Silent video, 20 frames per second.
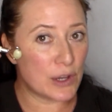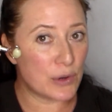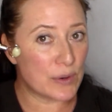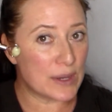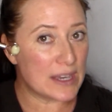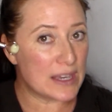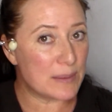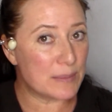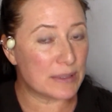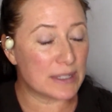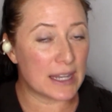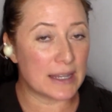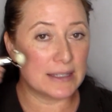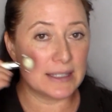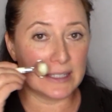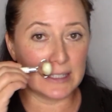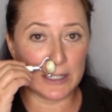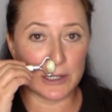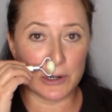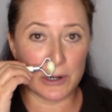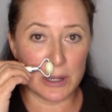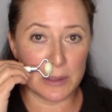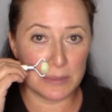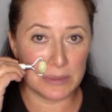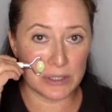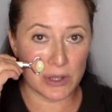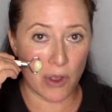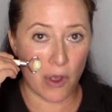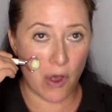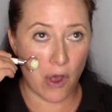creams and
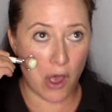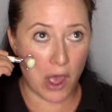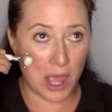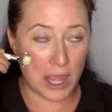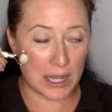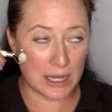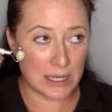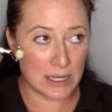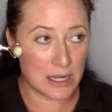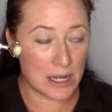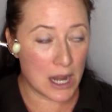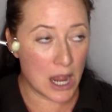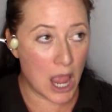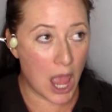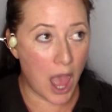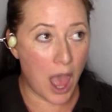serums on.